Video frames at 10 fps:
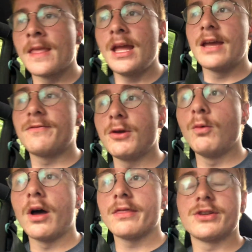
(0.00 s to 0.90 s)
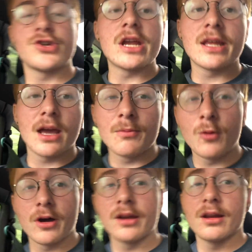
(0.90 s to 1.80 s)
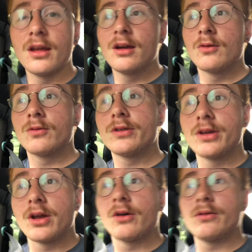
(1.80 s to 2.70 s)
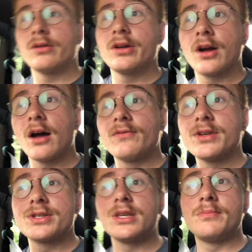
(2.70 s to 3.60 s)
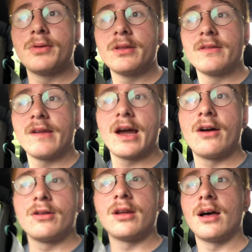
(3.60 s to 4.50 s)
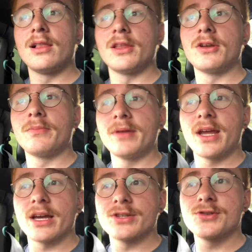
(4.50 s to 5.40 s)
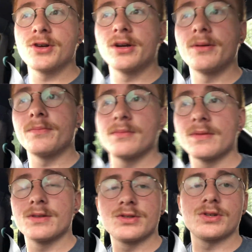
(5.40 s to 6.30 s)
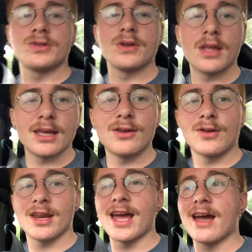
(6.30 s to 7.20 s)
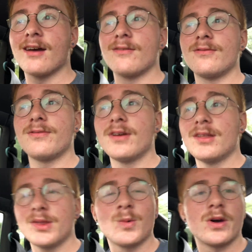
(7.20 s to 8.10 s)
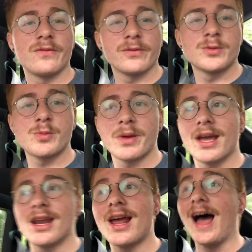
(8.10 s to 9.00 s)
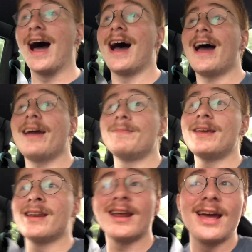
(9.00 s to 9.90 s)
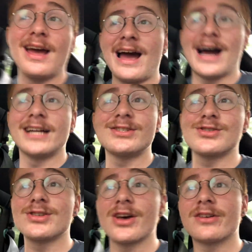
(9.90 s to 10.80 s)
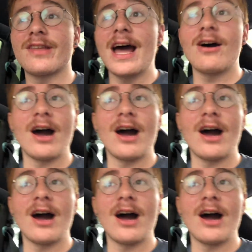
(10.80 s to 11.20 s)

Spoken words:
If you want the JDM one, you know, you're obviously putting down a little bit extra just so that you can have the one from Japan. I mean, I just lucked out.